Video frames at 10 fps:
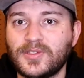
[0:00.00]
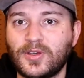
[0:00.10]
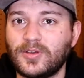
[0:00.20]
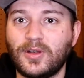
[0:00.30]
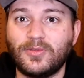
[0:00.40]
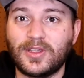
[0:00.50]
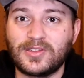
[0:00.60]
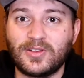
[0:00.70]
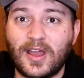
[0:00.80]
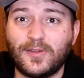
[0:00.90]
So you don't
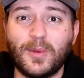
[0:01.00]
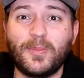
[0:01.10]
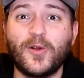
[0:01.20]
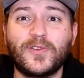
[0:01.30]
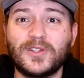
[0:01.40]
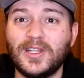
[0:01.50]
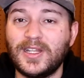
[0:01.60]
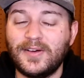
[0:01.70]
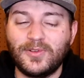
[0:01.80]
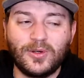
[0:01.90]
necessarily have to be perfectly
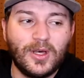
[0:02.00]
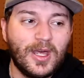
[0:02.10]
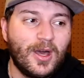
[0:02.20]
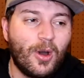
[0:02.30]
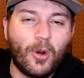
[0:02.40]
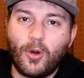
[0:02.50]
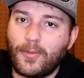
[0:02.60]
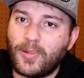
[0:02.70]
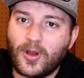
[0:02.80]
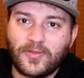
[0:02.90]
level or
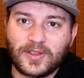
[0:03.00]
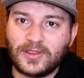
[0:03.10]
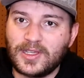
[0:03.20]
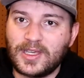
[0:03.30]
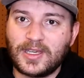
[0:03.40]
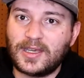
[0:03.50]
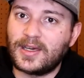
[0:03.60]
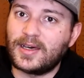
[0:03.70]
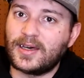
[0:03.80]
perfectly